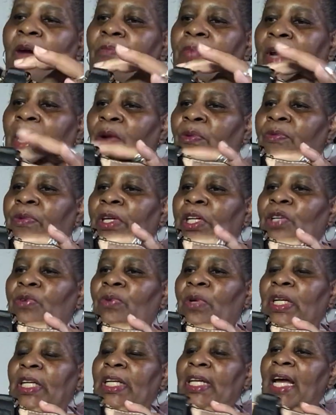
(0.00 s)
But I really,
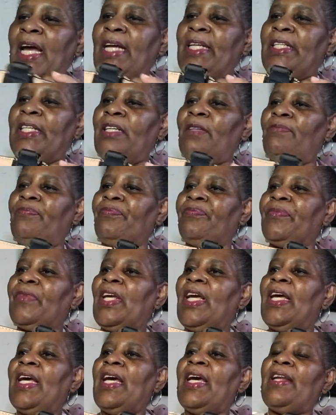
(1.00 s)
really liked it.
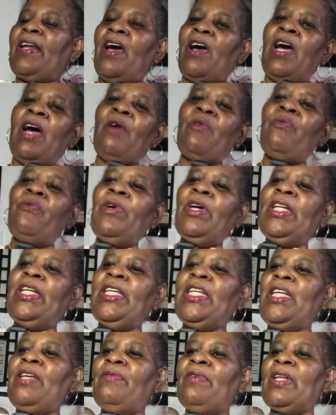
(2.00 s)
And I
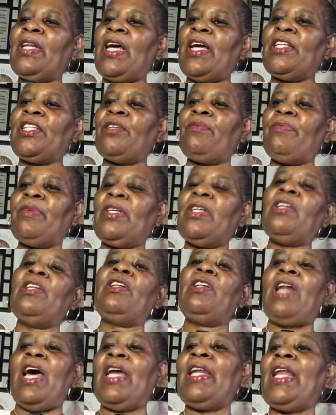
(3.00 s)
really even liked it, it
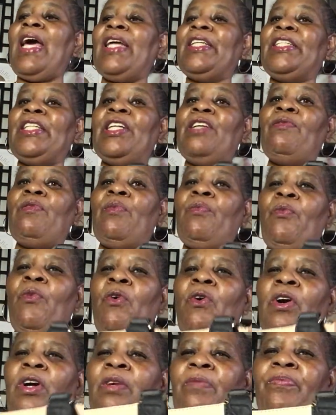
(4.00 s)
I liked it even
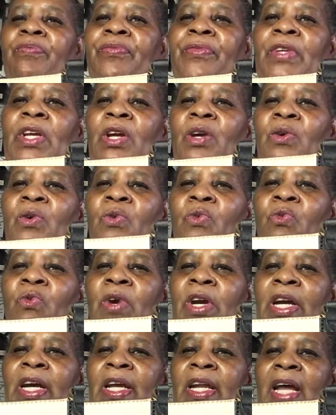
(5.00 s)
more
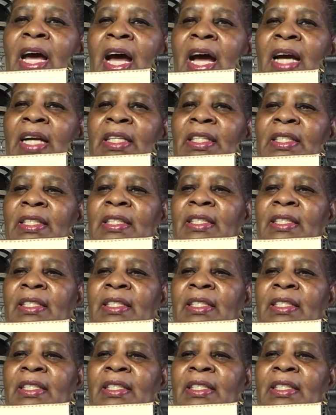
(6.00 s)
when I